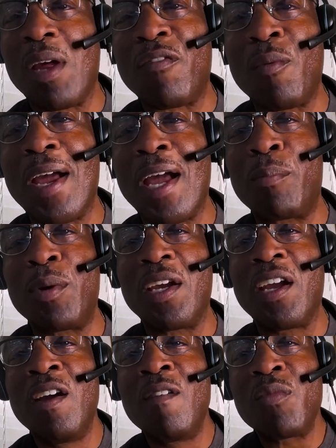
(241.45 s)
from happening,
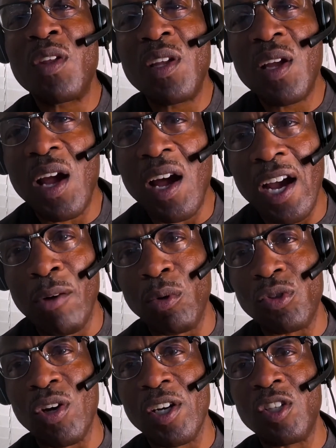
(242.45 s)
I will
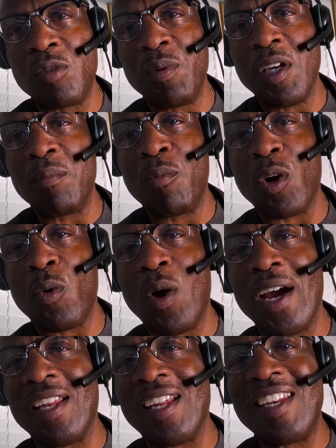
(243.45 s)
try to speak more
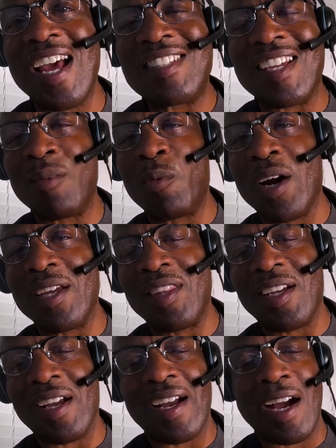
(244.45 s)
quietly. And that's like where I
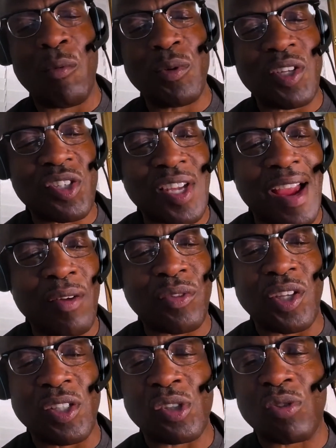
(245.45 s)
think I got with the sound
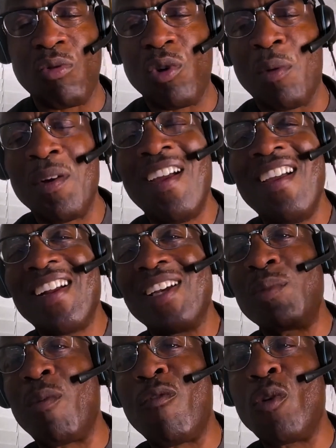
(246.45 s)
thing screwed up, because
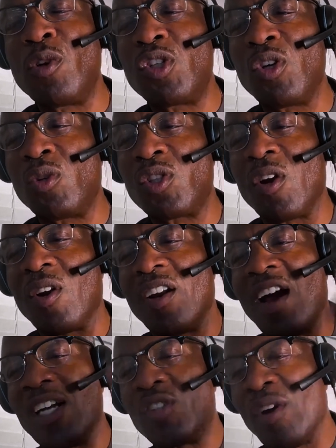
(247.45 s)
before the show started,
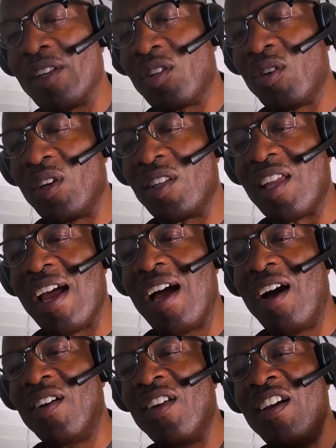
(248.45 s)
I tried to turn it
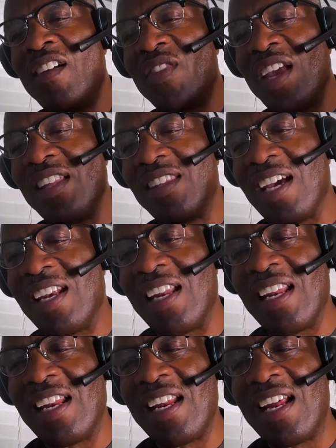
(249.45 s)
down and
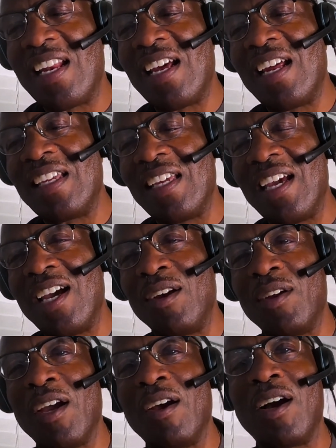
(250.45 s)
da-da-da-da-da.
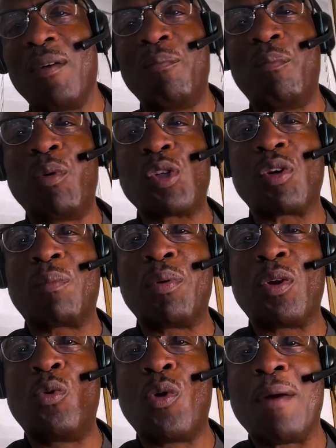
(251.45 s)
Yeah. Bushwick Bill,
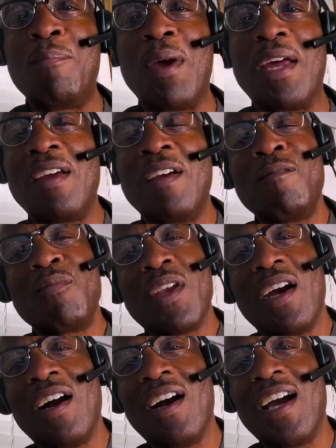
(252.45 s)
who I met
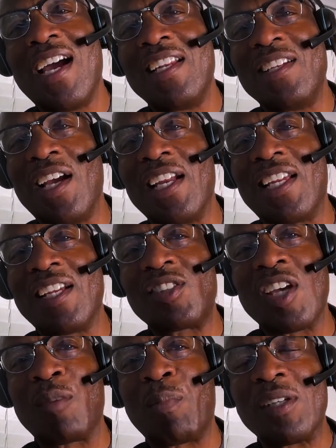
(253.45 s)
at
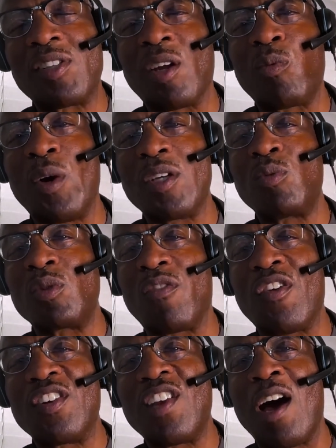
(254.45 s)
South by Southwest, was a
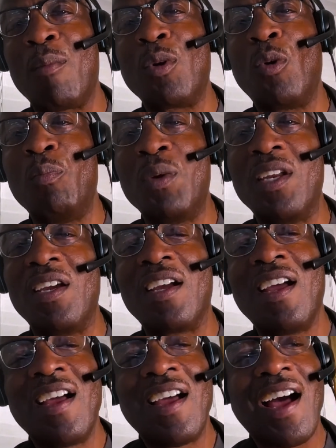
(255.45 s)
phenomenal meeting.
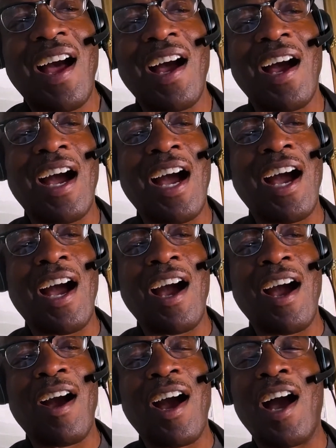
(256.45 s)

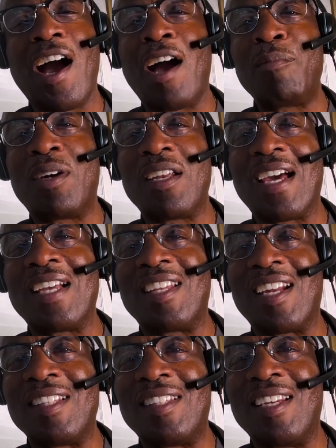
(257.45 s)
I'm glad that
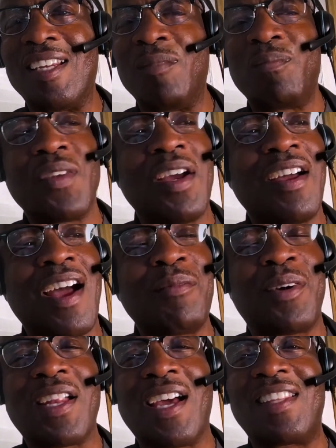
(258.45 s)
I did it. I'm
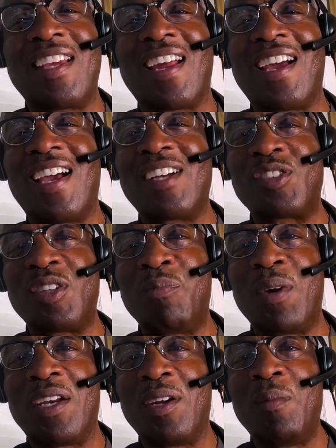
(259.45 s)
glad that I actually
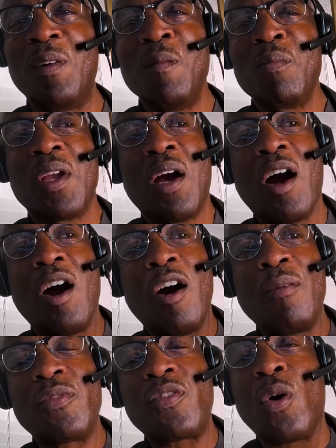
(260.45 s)
met him.
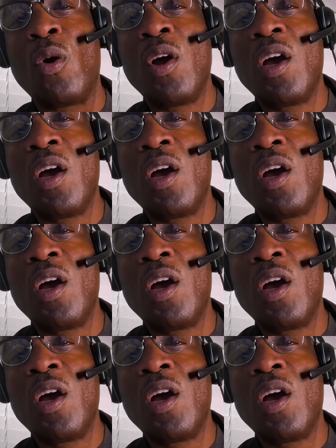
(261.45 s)
So